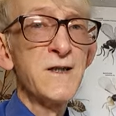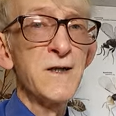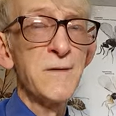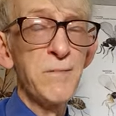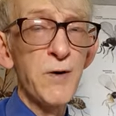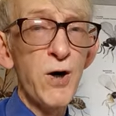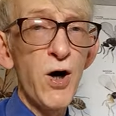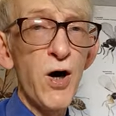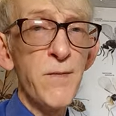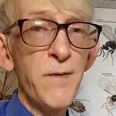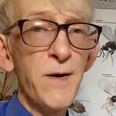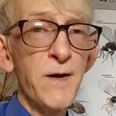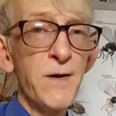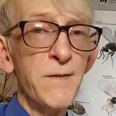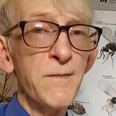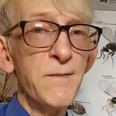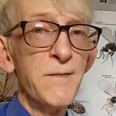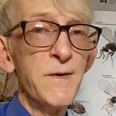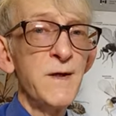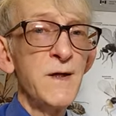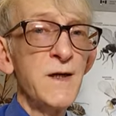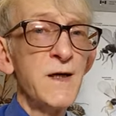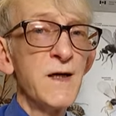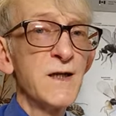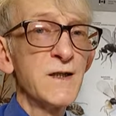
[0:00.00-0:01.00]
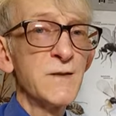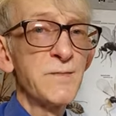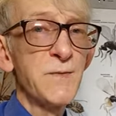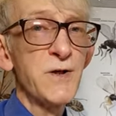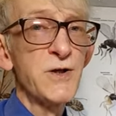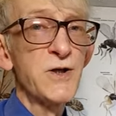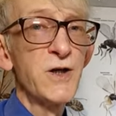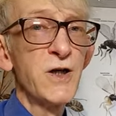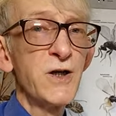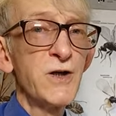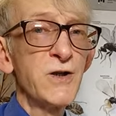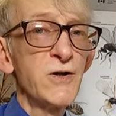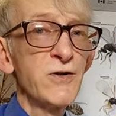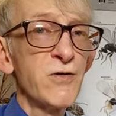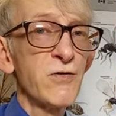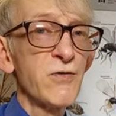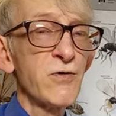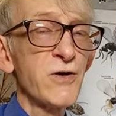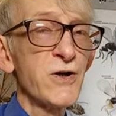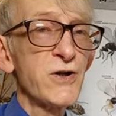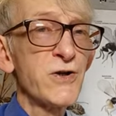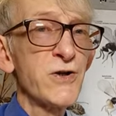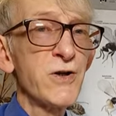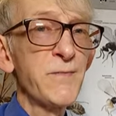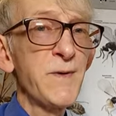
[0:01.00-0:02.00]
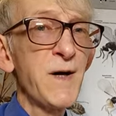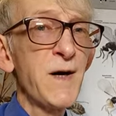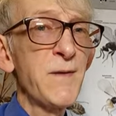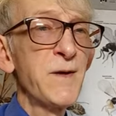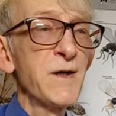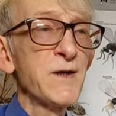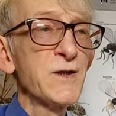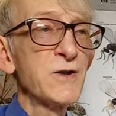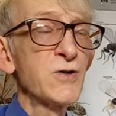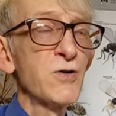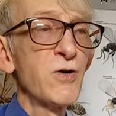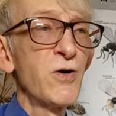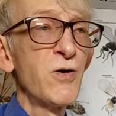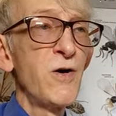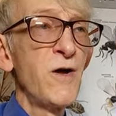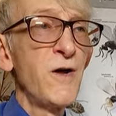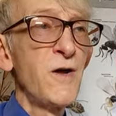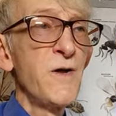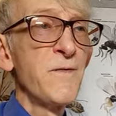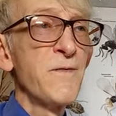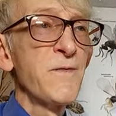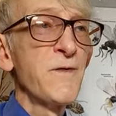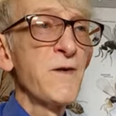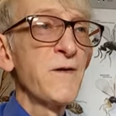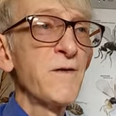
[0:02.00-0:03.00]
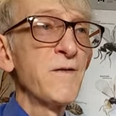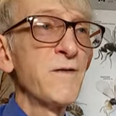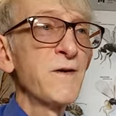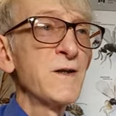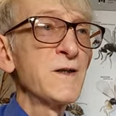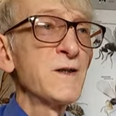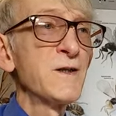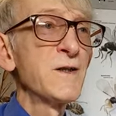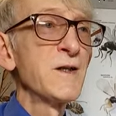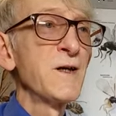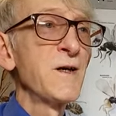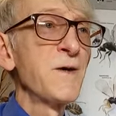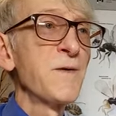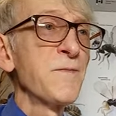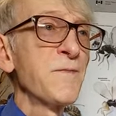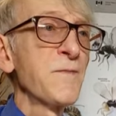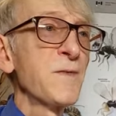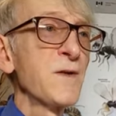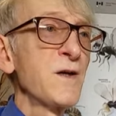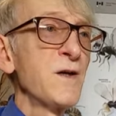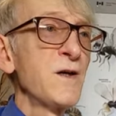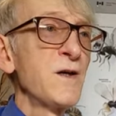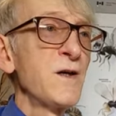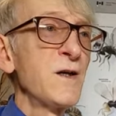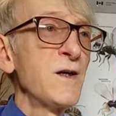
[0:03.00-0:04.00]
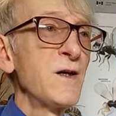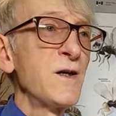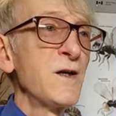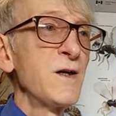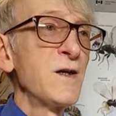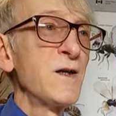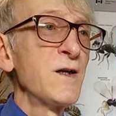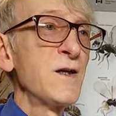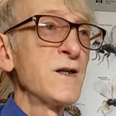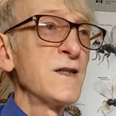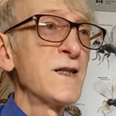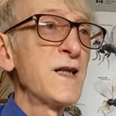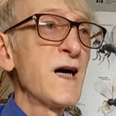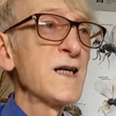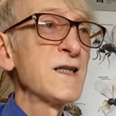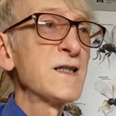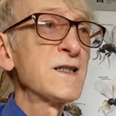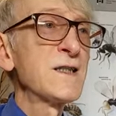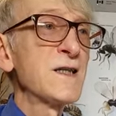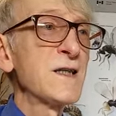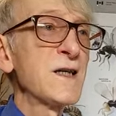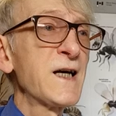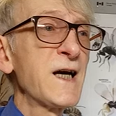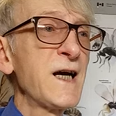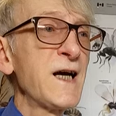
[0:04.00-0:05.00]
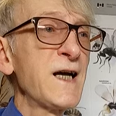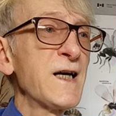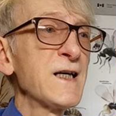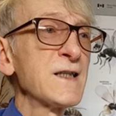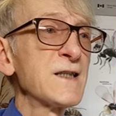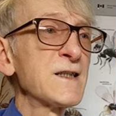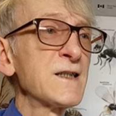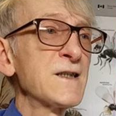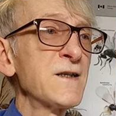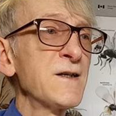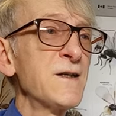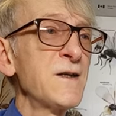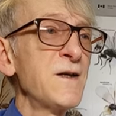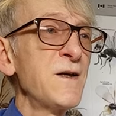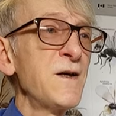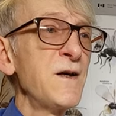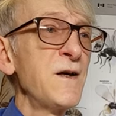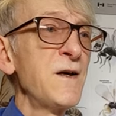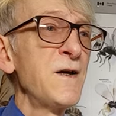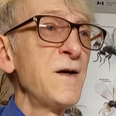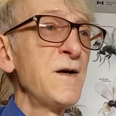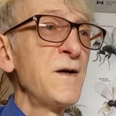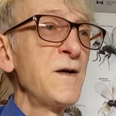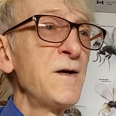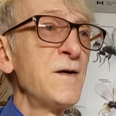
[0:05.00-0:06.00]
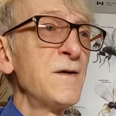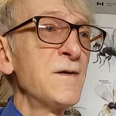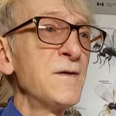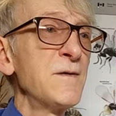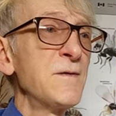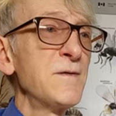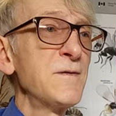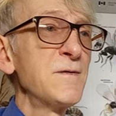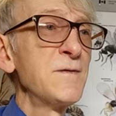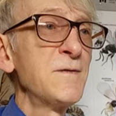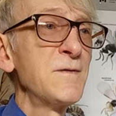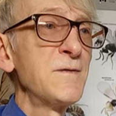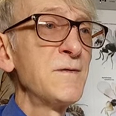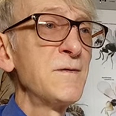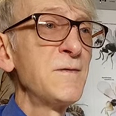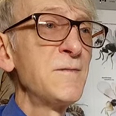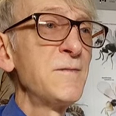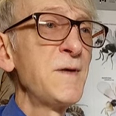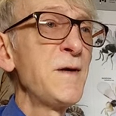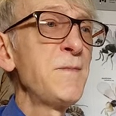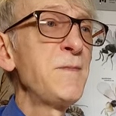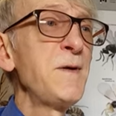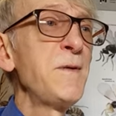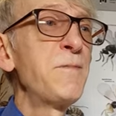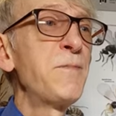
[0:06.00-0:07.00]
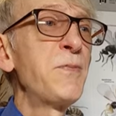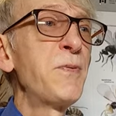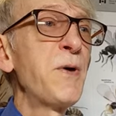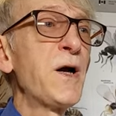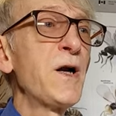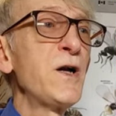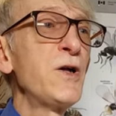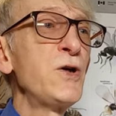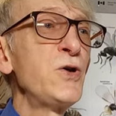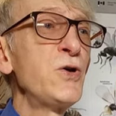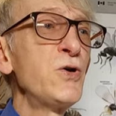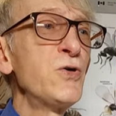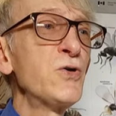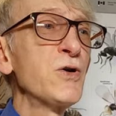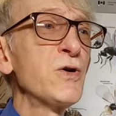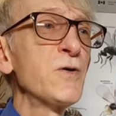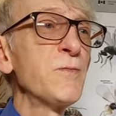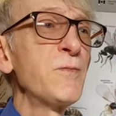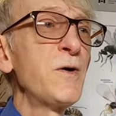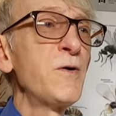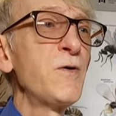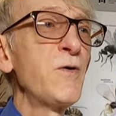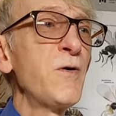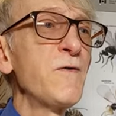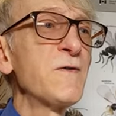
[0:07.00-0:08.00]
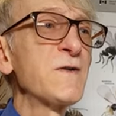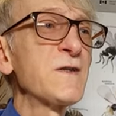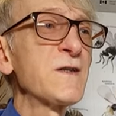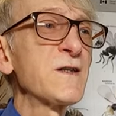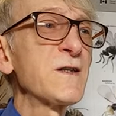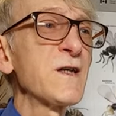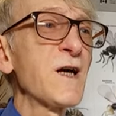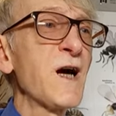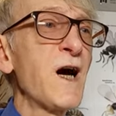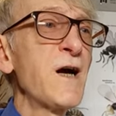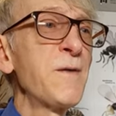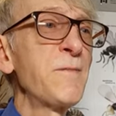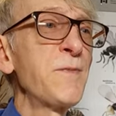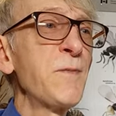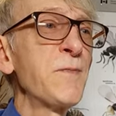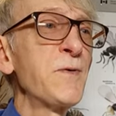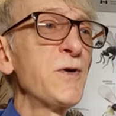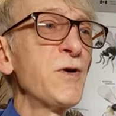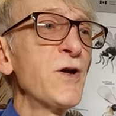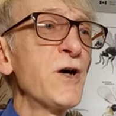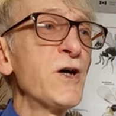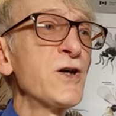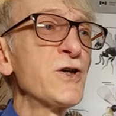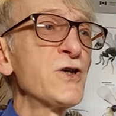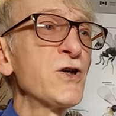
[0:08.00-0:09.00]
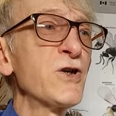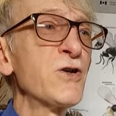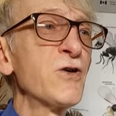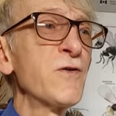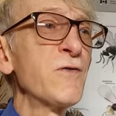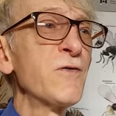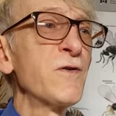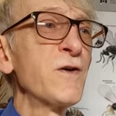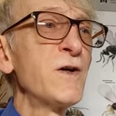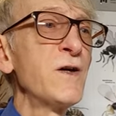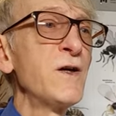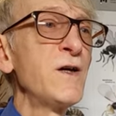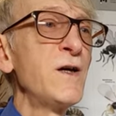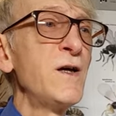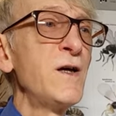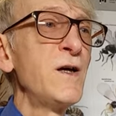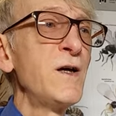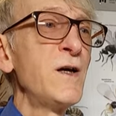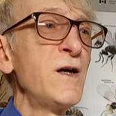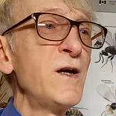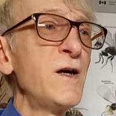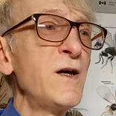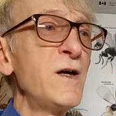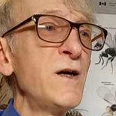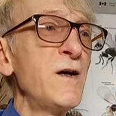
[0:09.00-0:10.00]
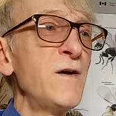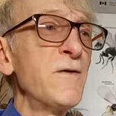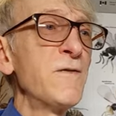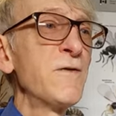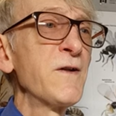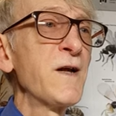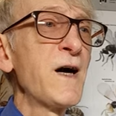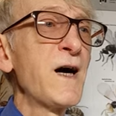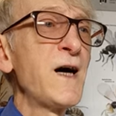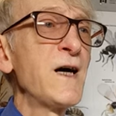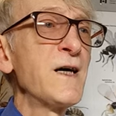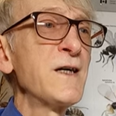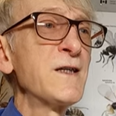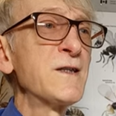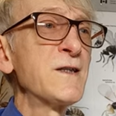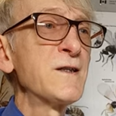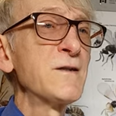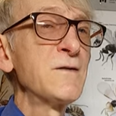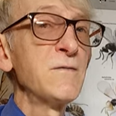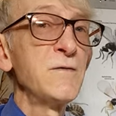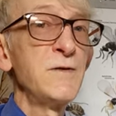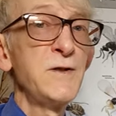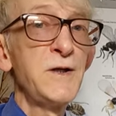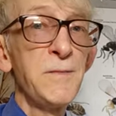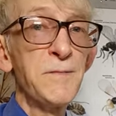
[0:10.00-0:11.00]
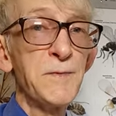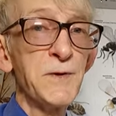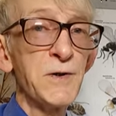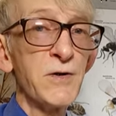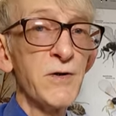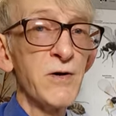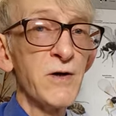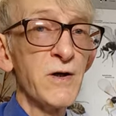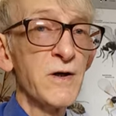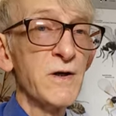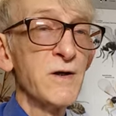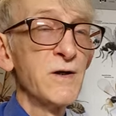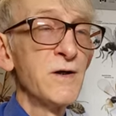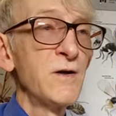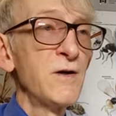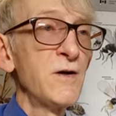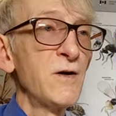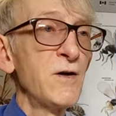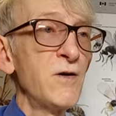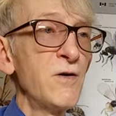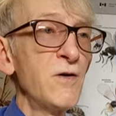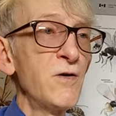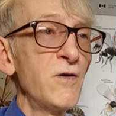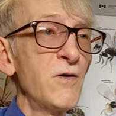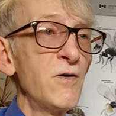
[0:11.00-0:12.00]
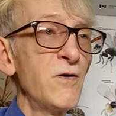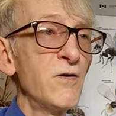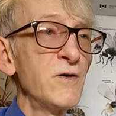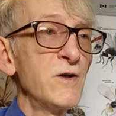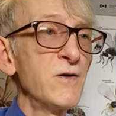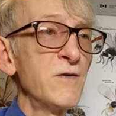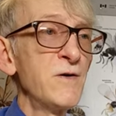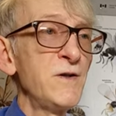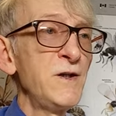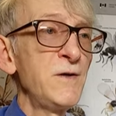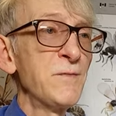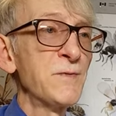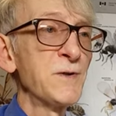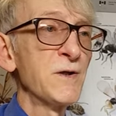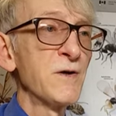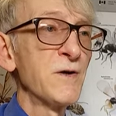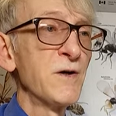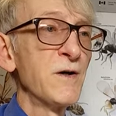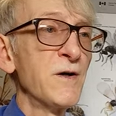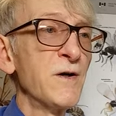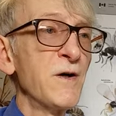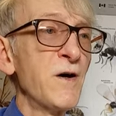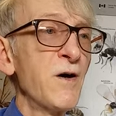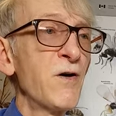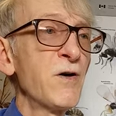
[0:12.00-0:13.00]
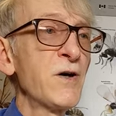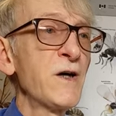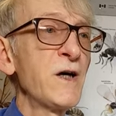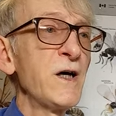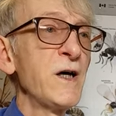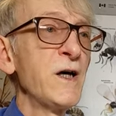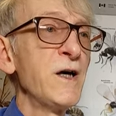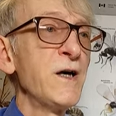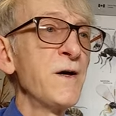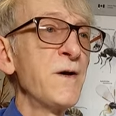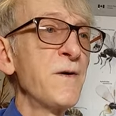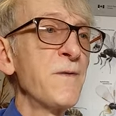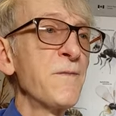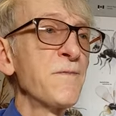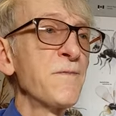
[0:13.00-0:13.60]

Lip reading: is a problem, especially in Turkish Republic. So this dust cans may be polluted by its high population of flies, diptera, or the diptera. Okay.